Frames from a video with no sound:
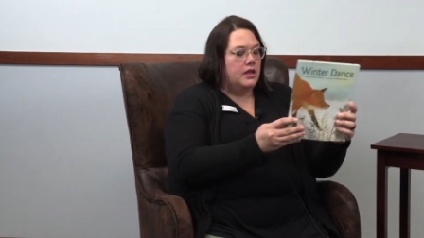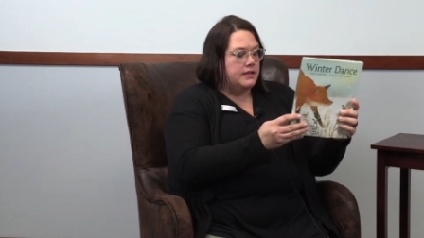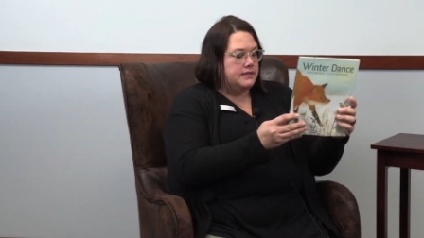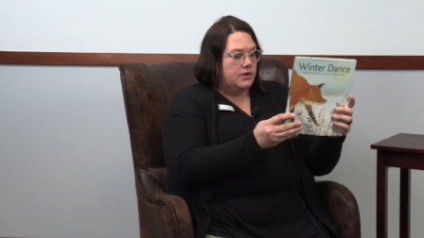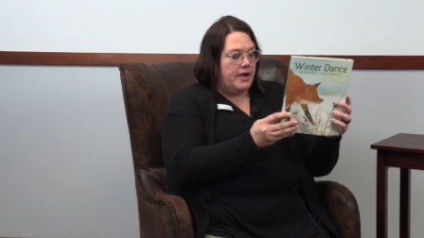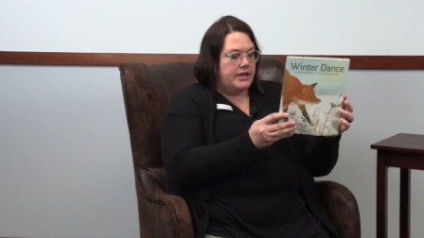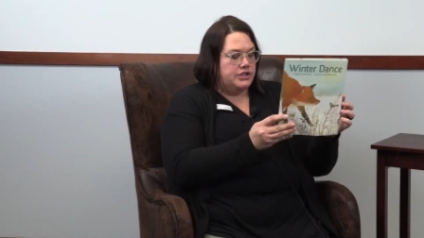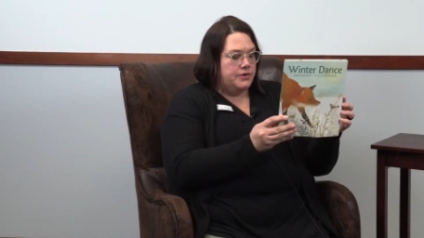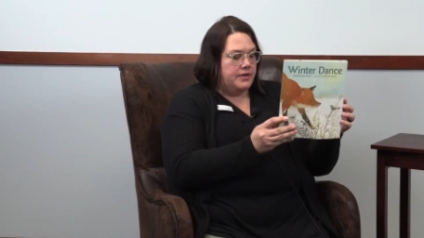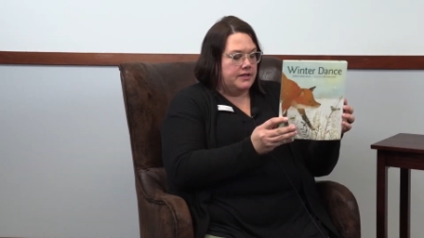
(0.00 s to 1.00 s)
And so as
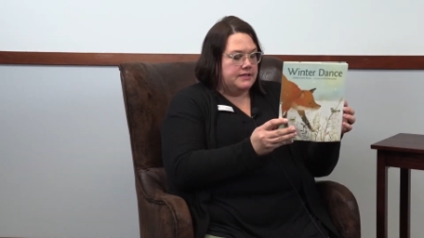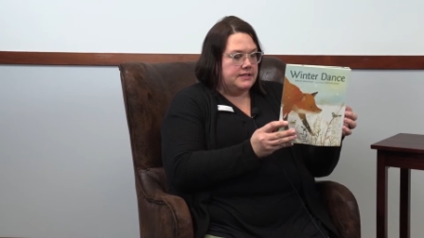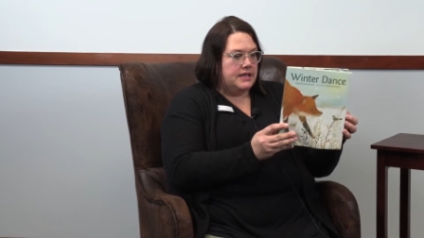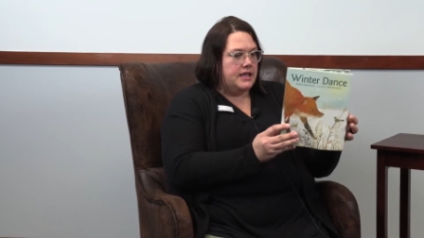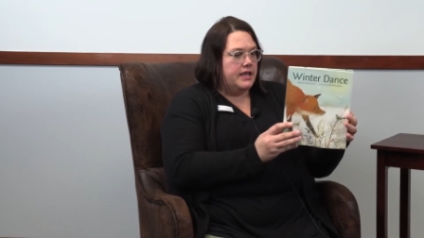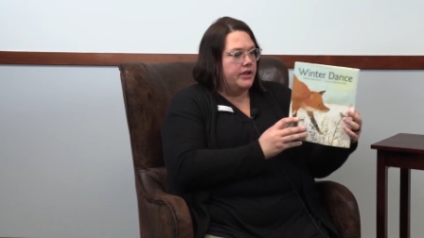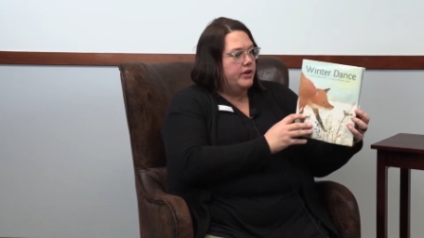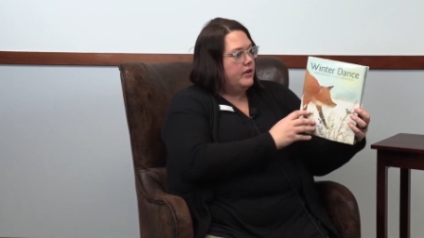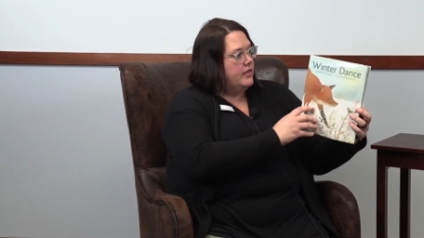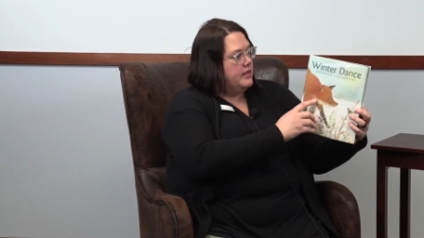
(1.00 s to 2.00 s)
you can see
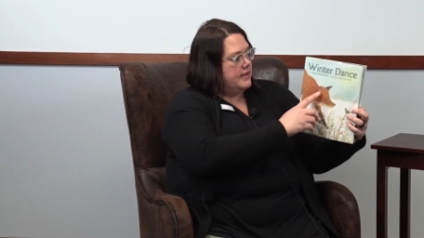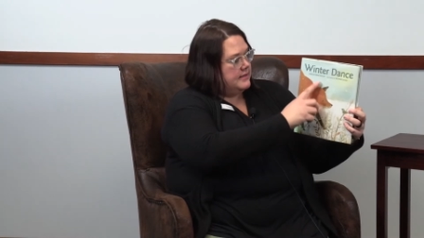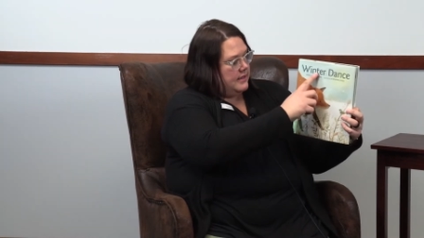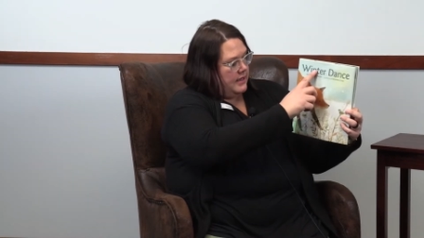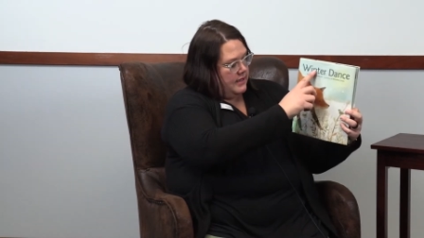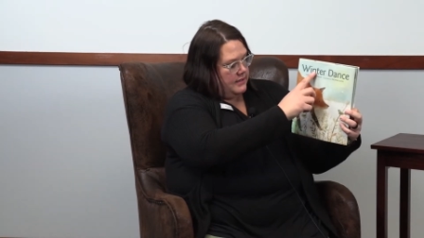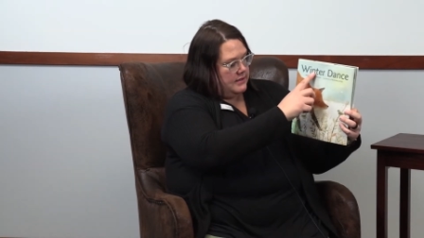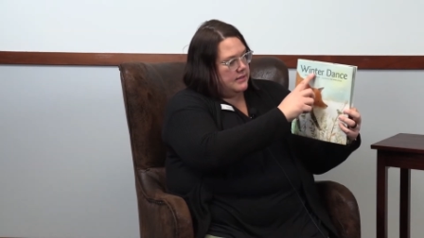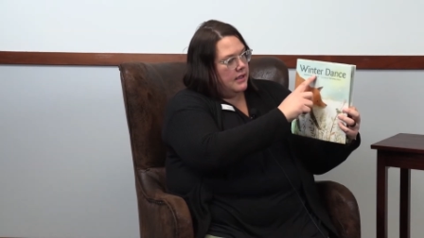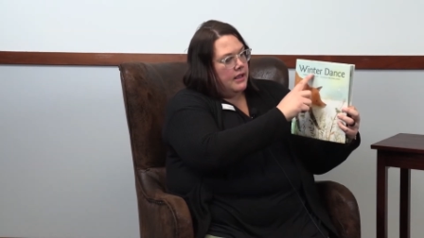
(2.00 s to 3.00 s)
here, this
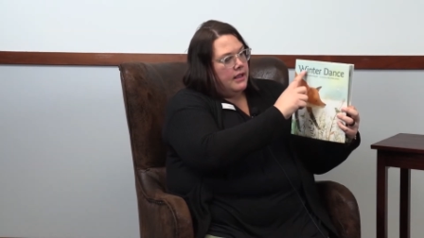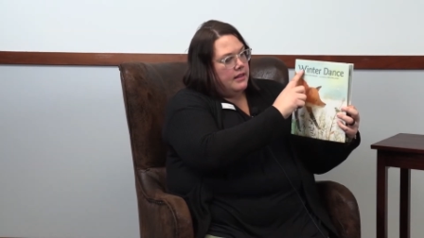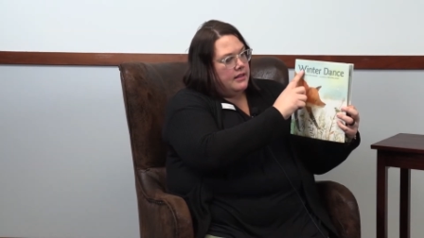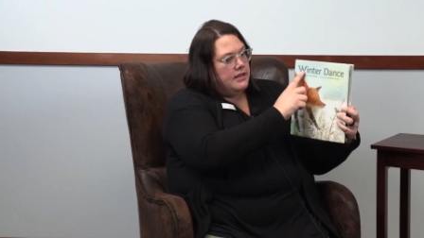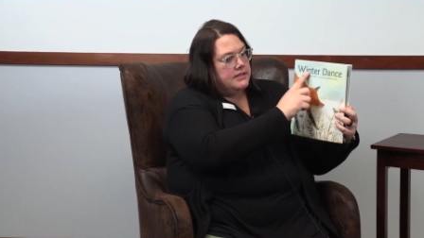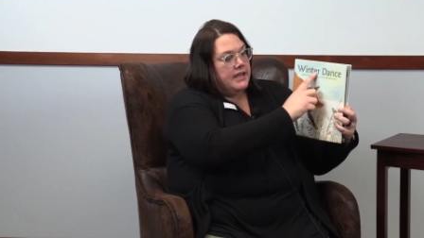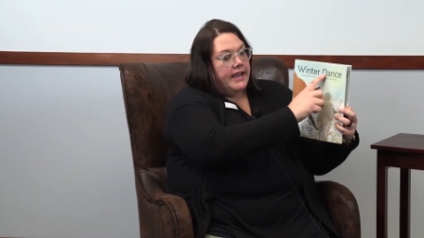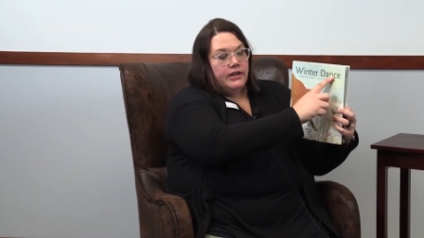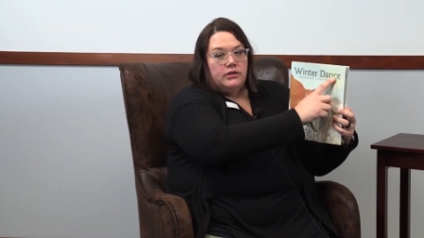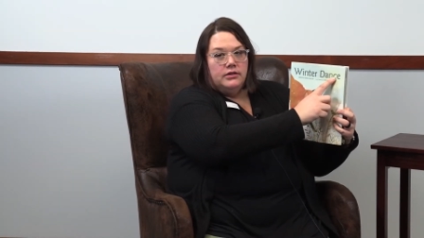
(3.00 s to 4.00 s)
is the
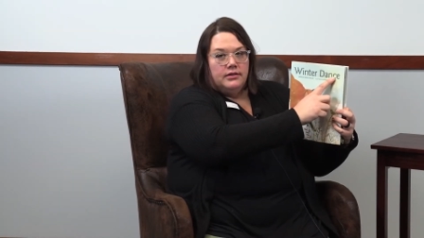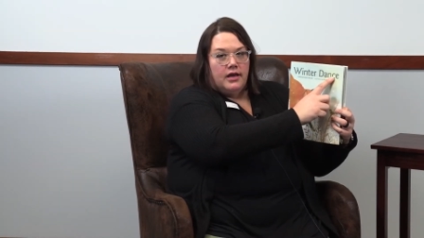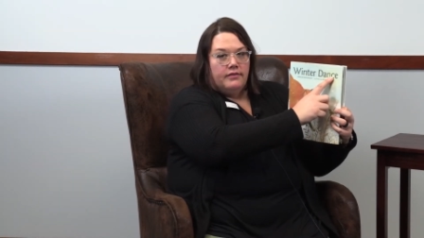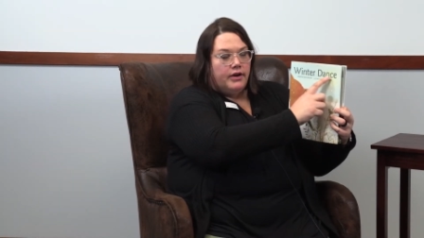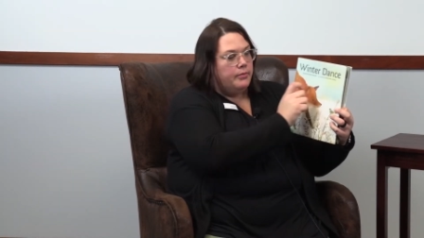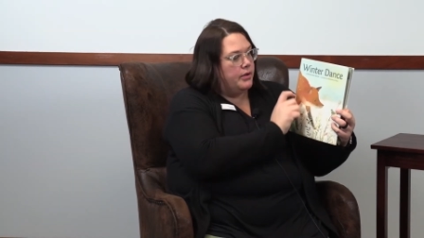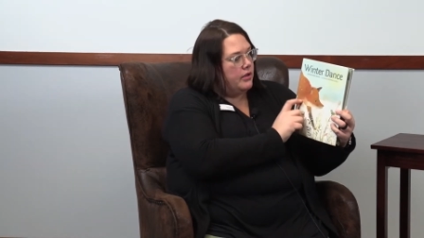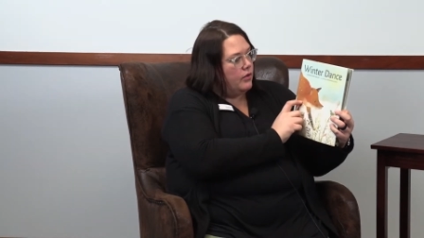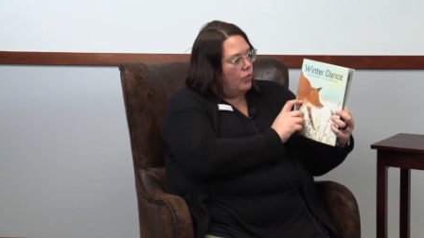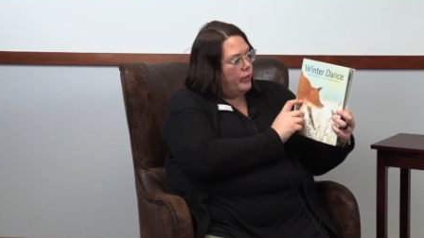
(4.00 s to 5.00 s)
title of our
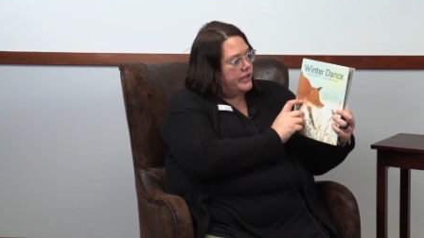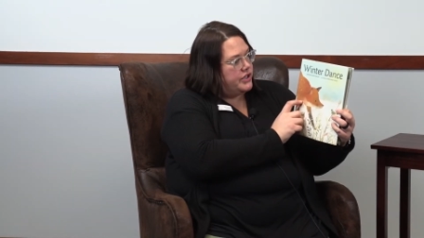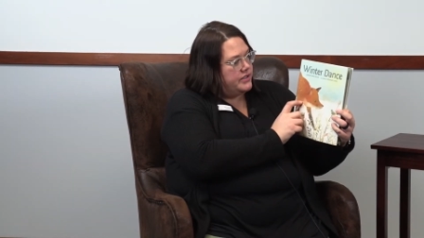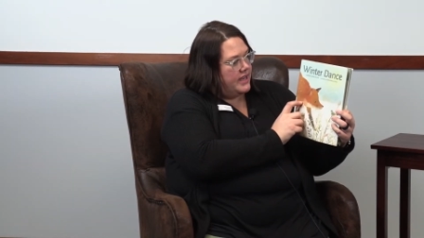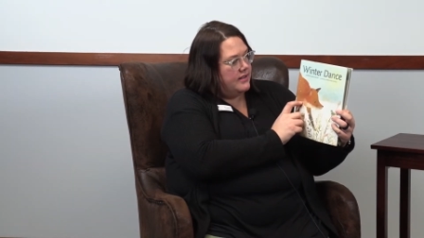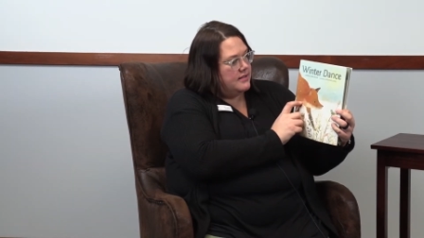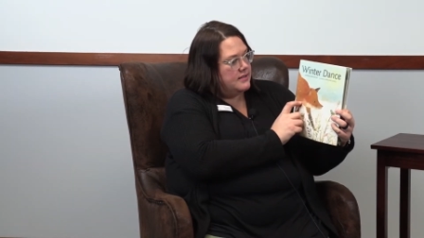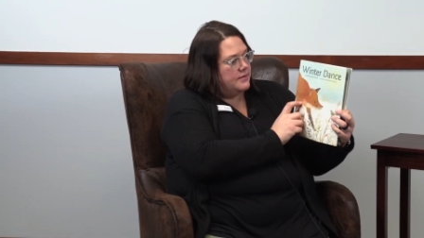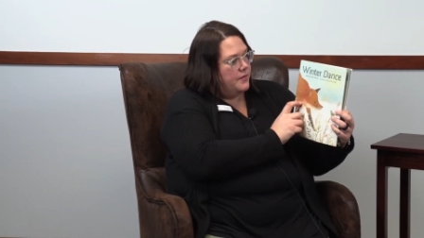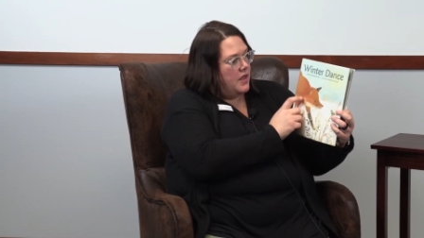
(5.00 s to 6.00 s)
book, Winter Dance.